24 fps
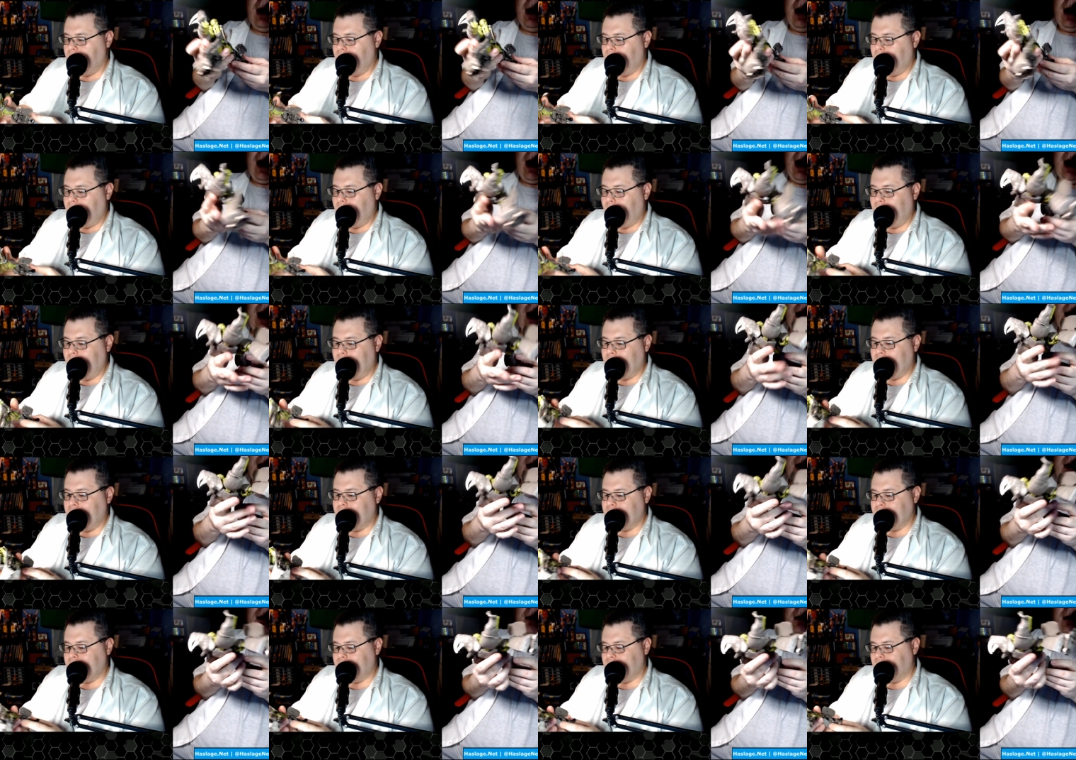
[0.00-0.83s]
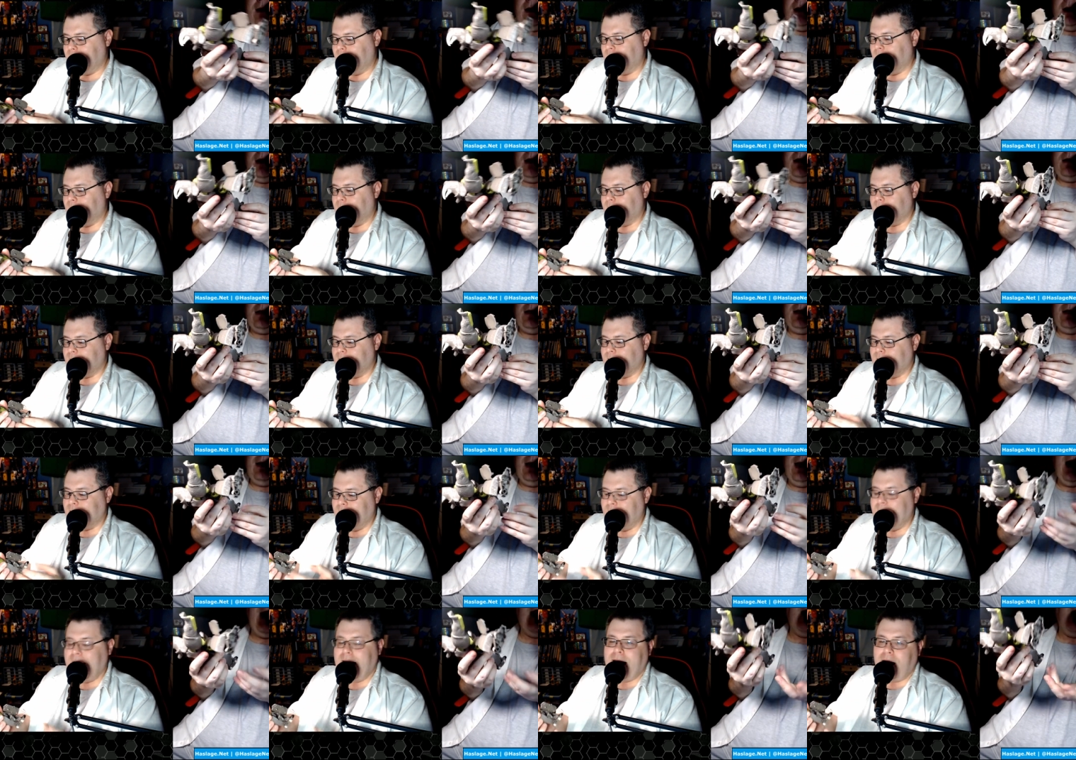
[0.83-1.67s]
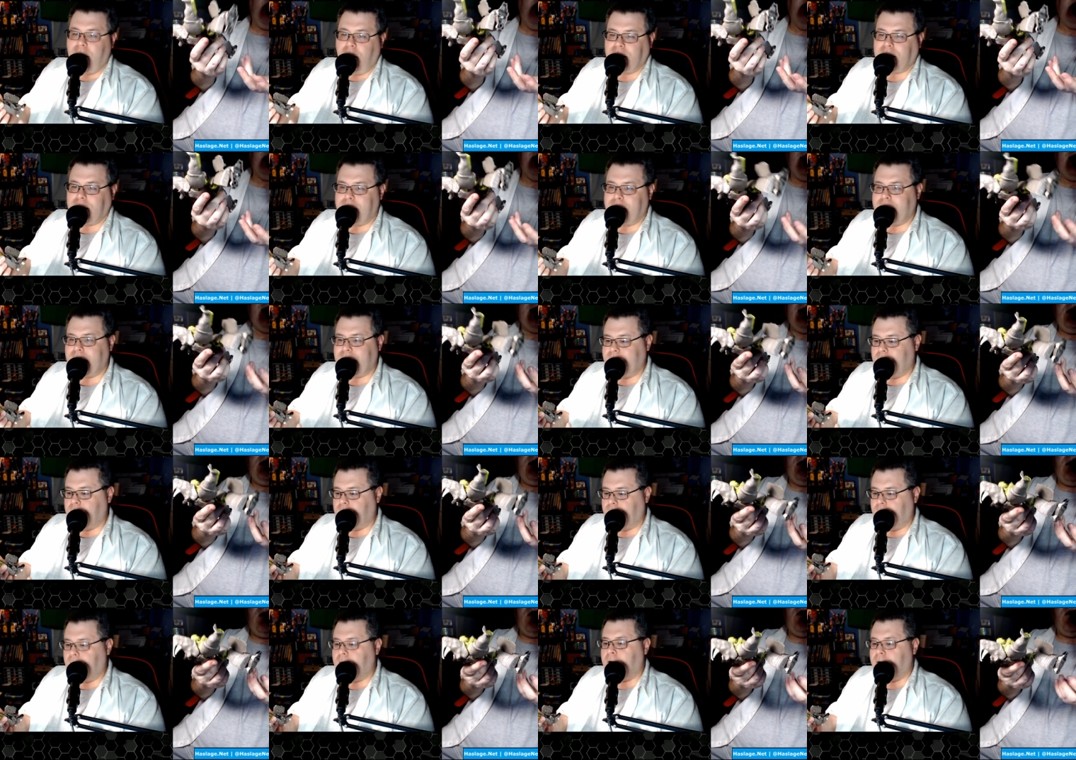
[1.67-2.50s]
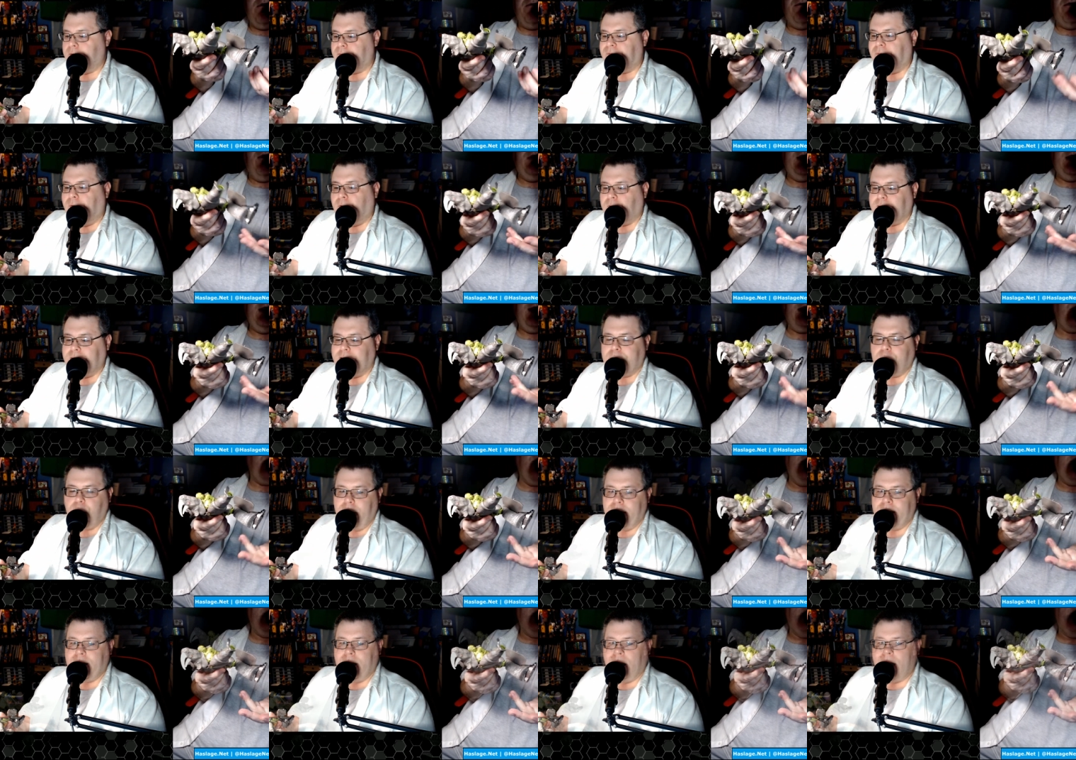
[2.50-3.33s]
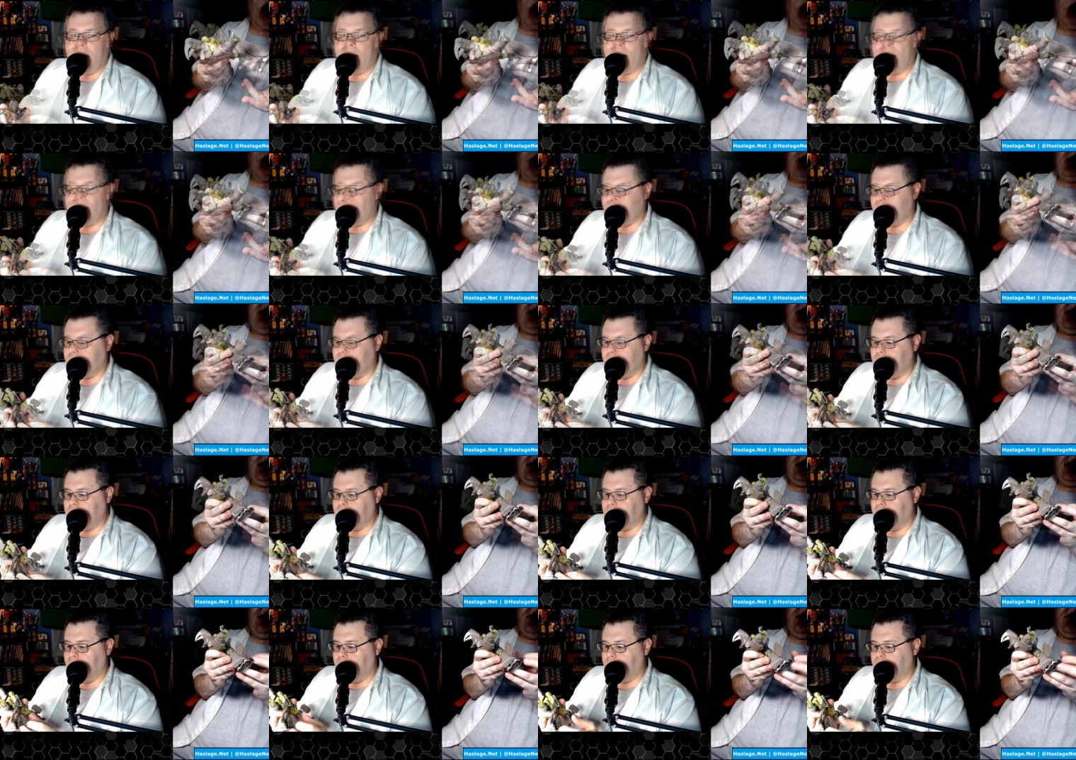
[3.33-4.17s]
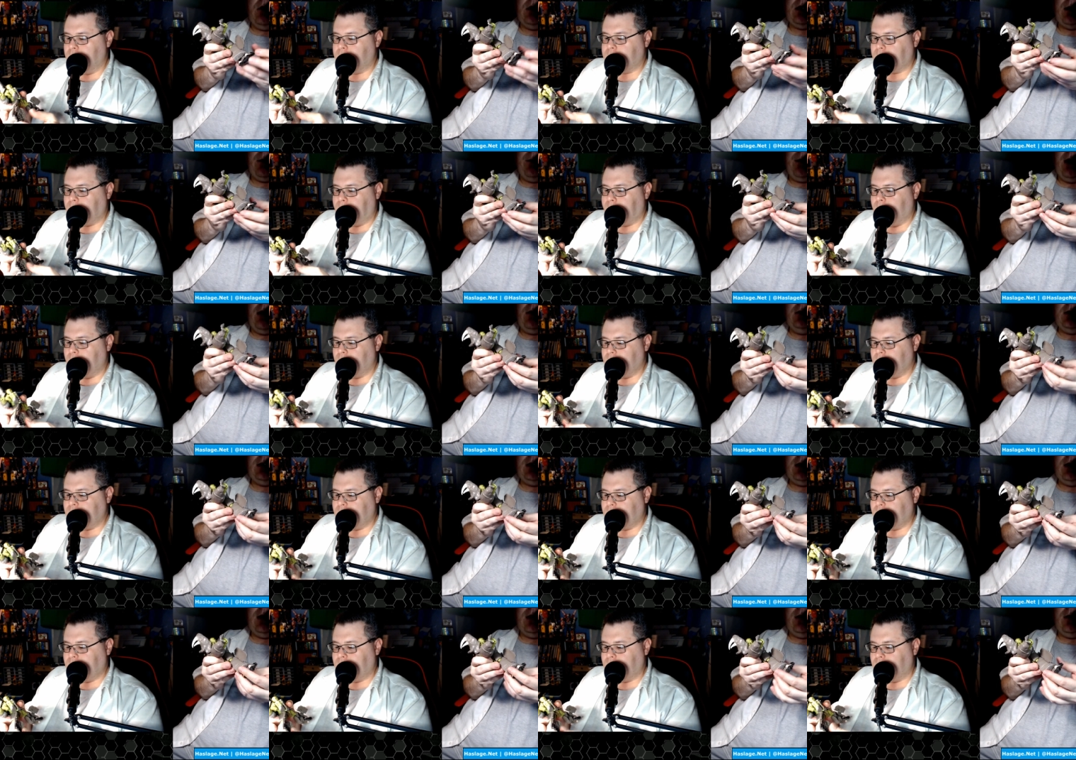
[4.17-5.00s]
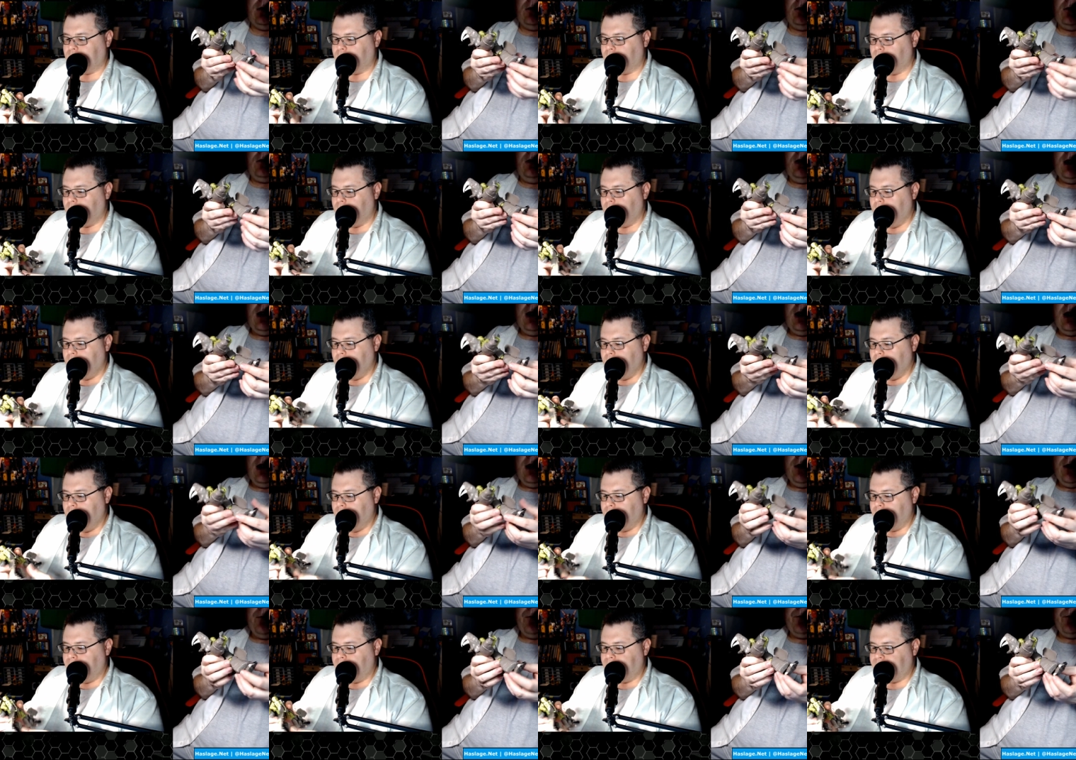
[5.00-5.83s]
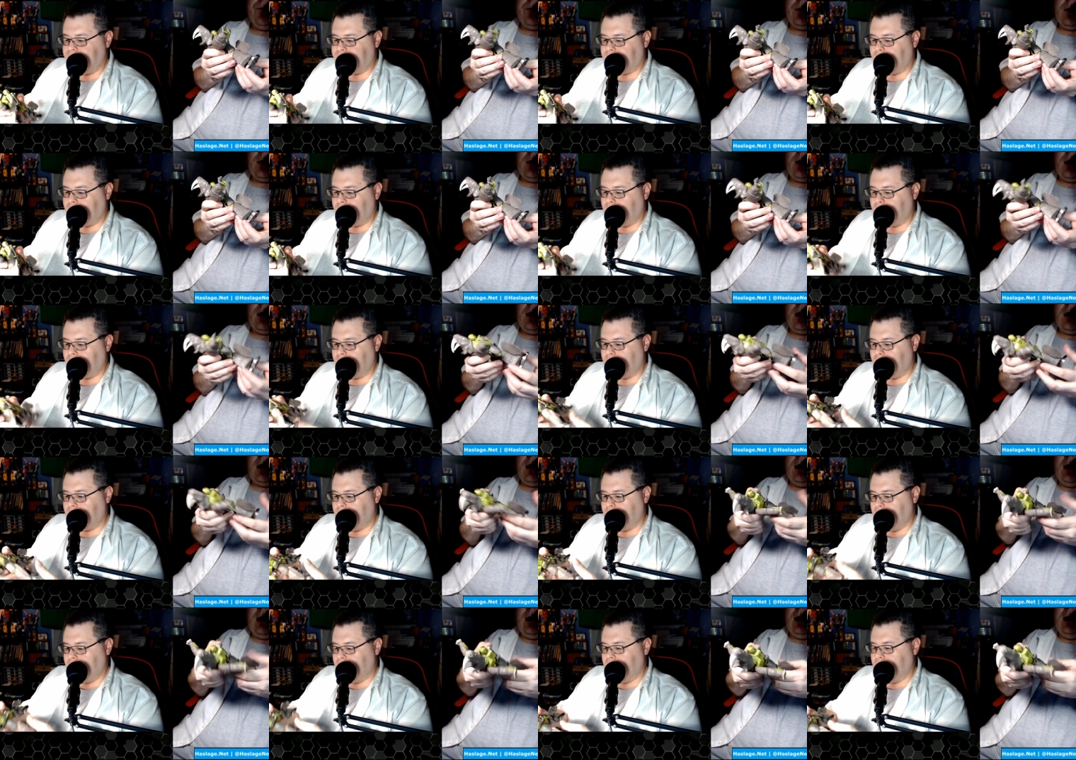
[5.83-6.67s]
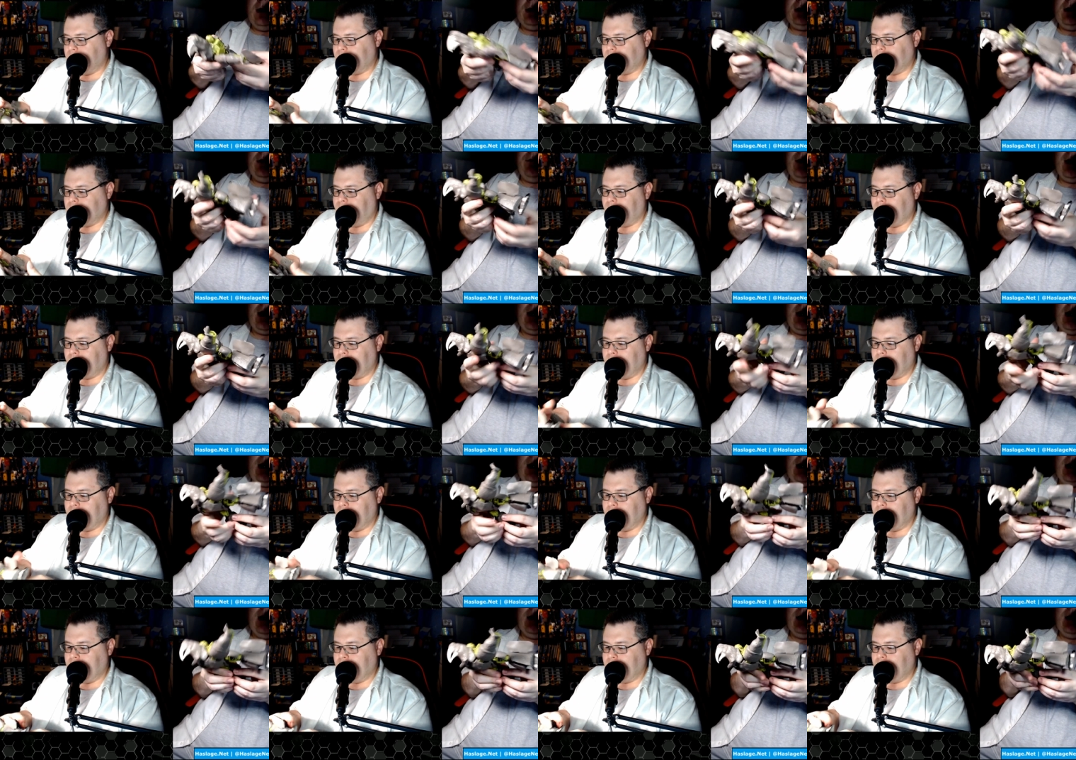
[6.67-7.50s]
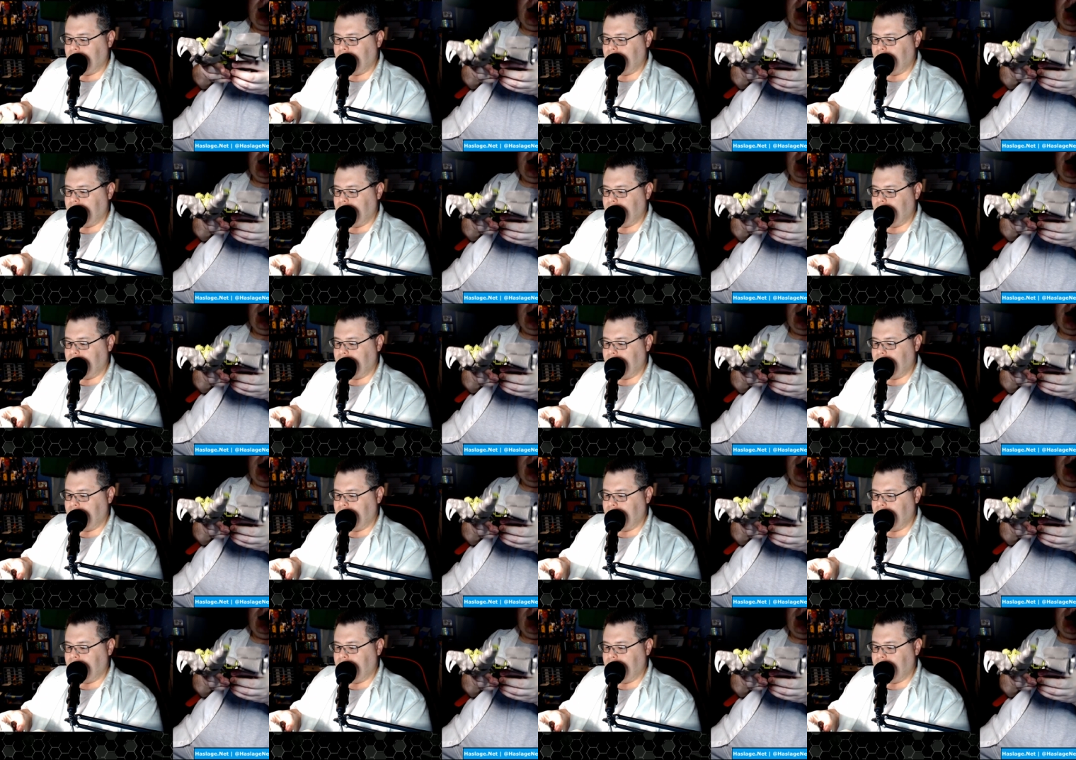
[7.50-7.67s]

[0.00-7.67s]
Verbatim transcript: and yeah, ultimately you're unfolding quite a lot. You were supposed to, and see if I can get it.